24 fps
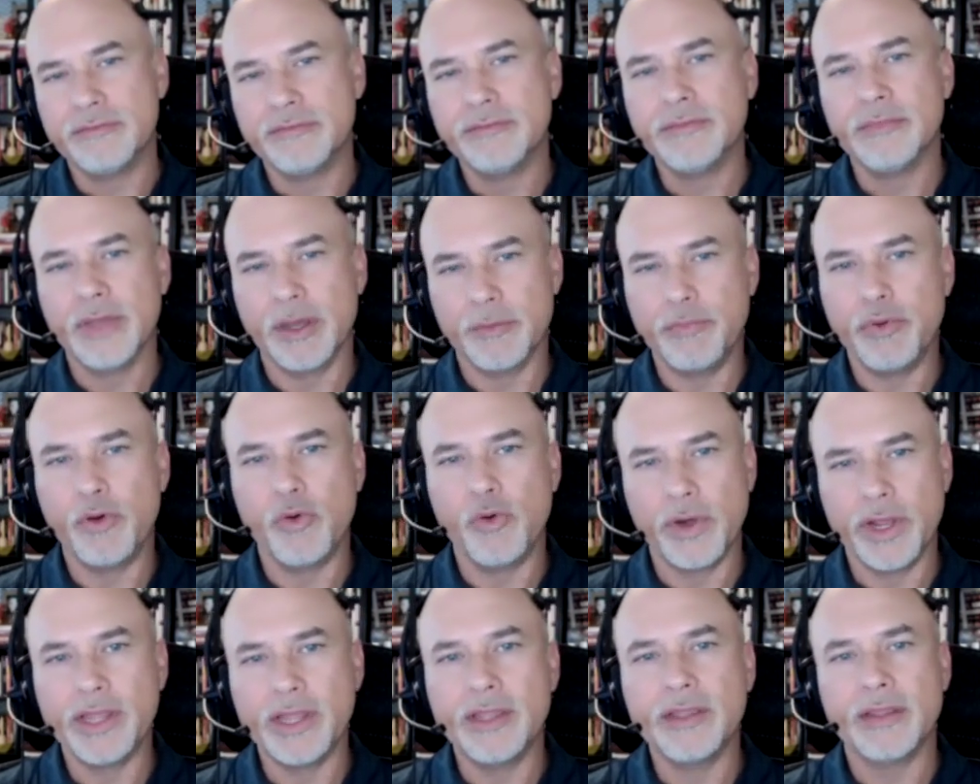a
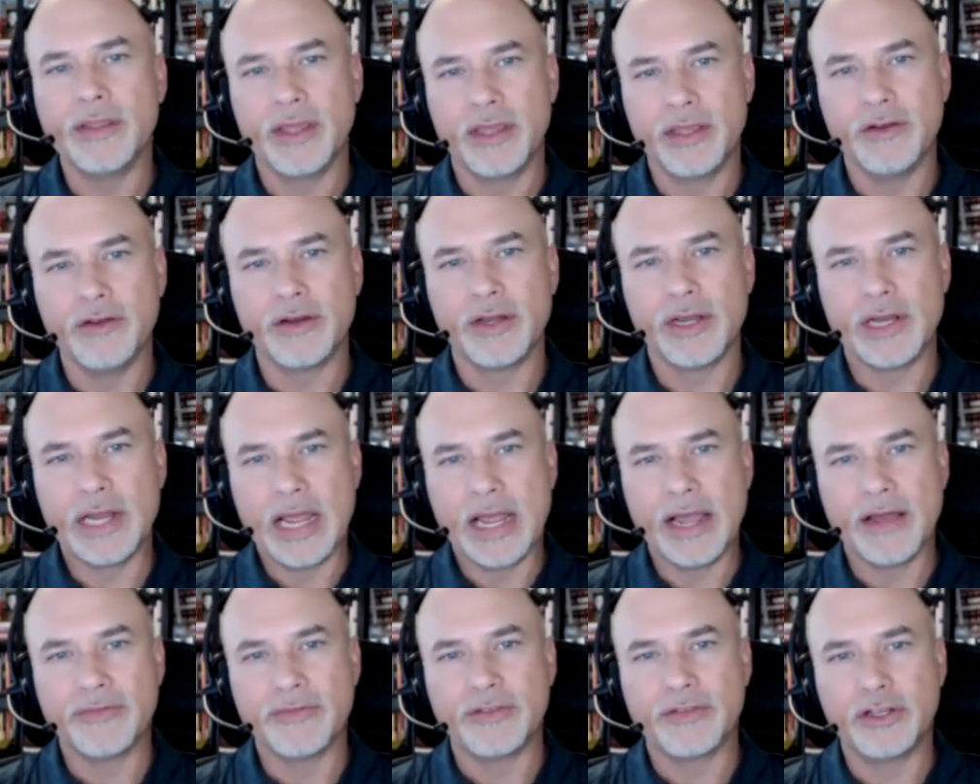point that you're going to
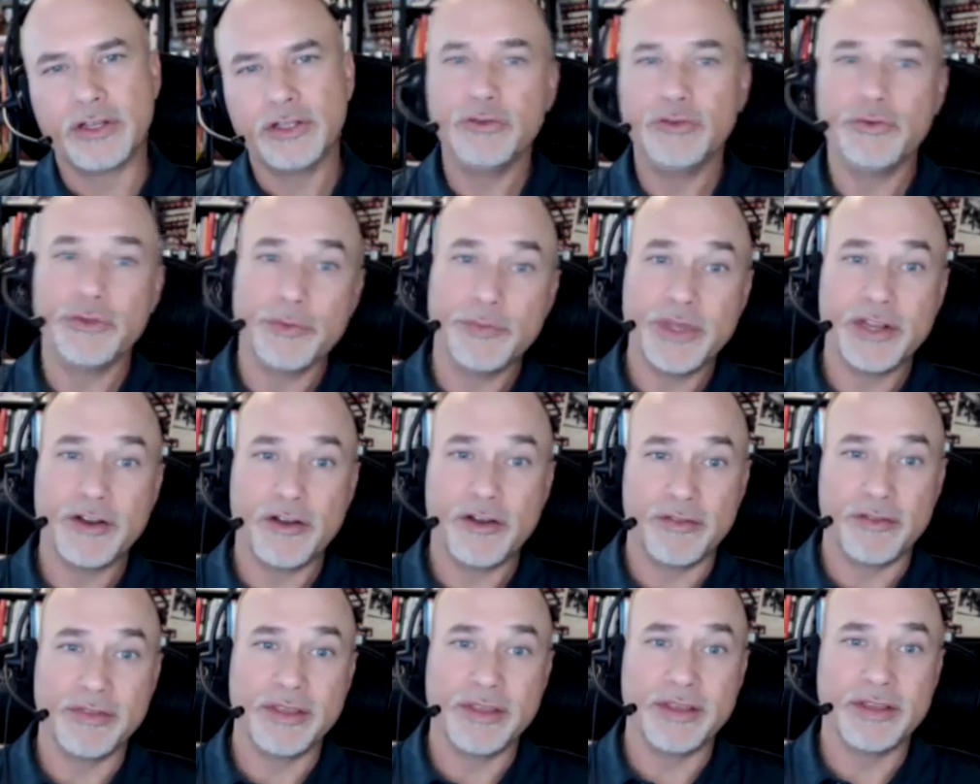have to clue them in
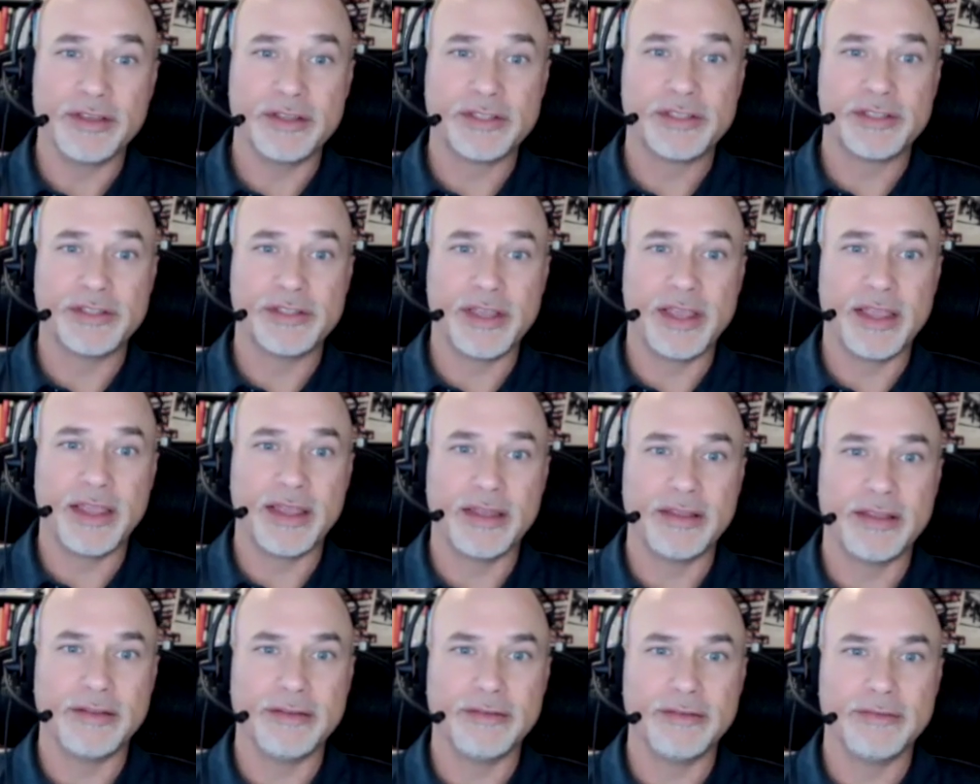on this
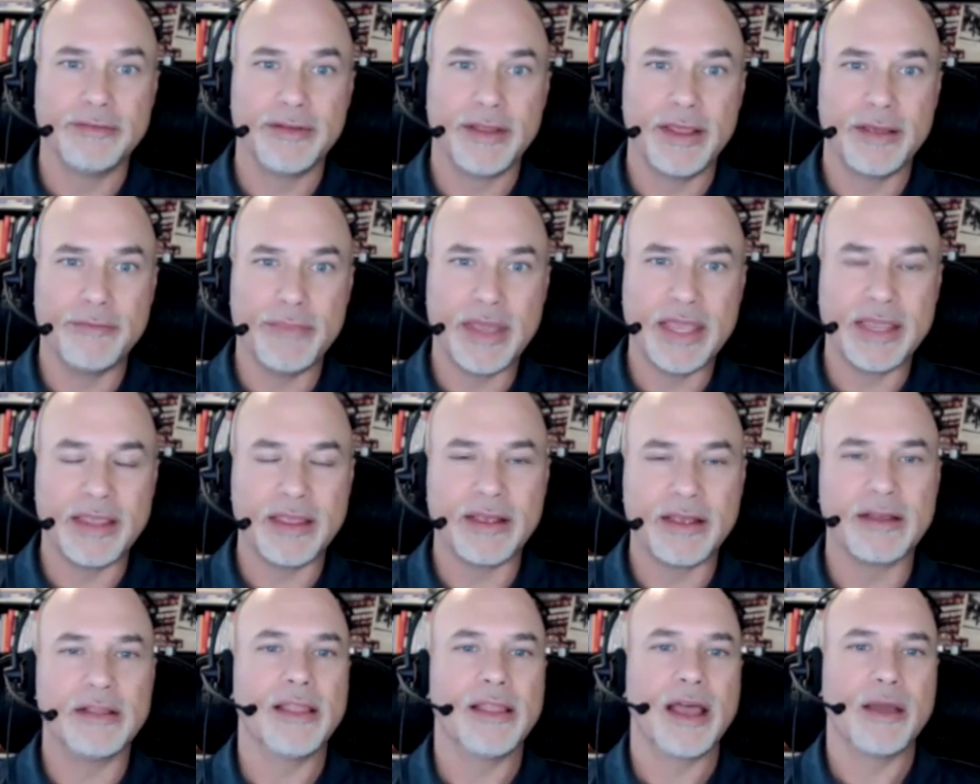and make
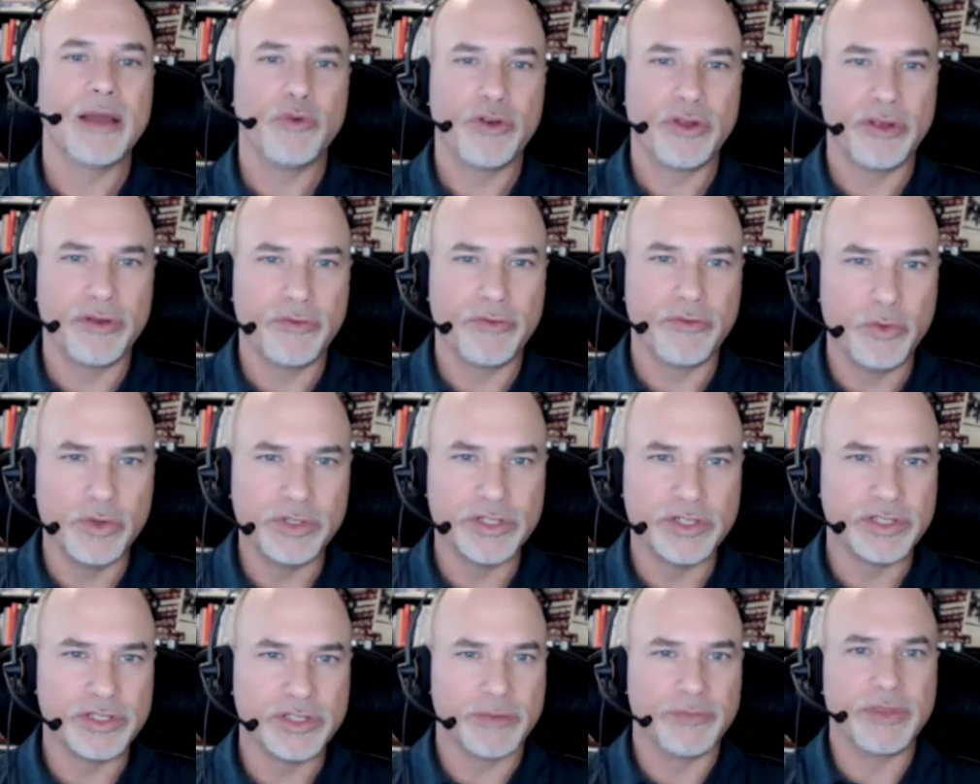it collaborative,
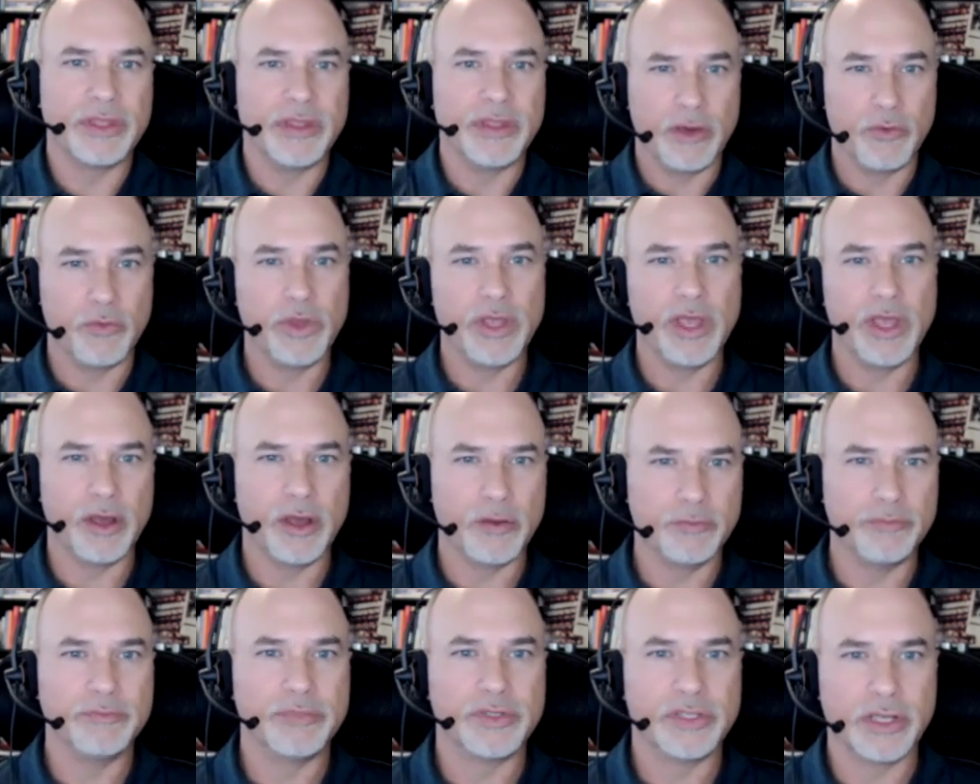which is something that we
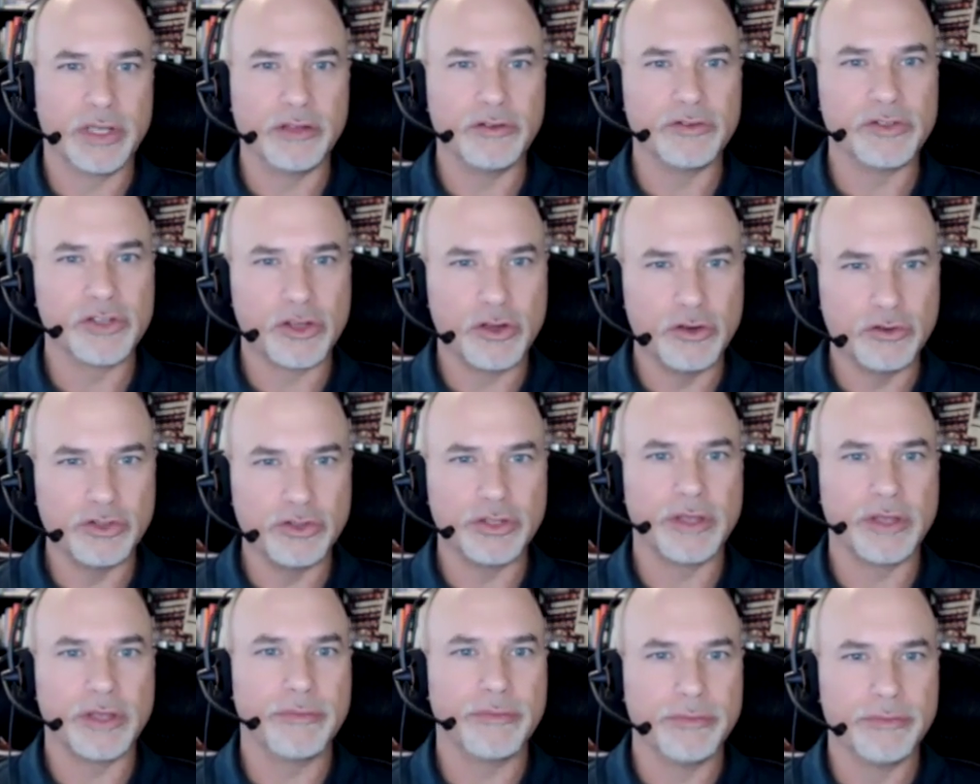help sellers
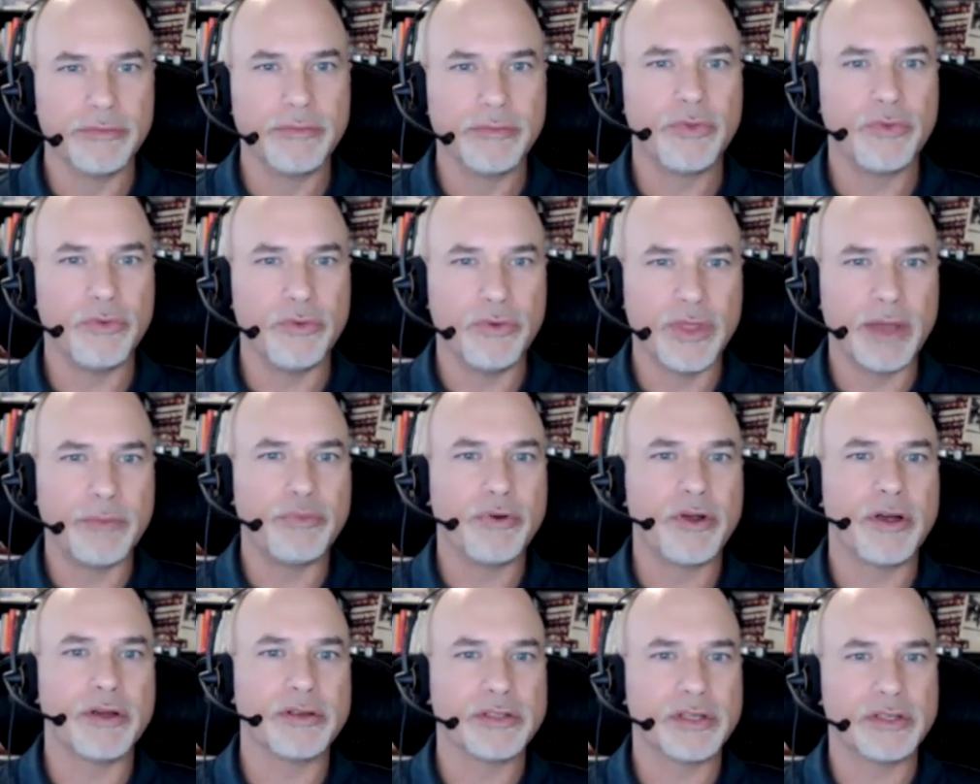coach them through that
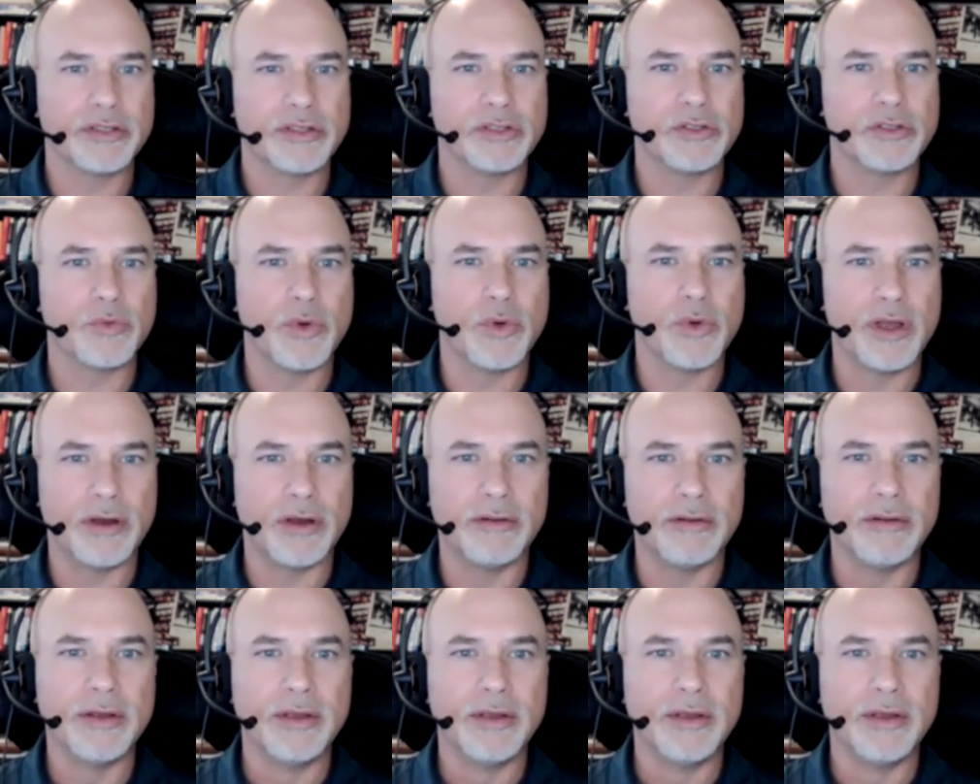process as well.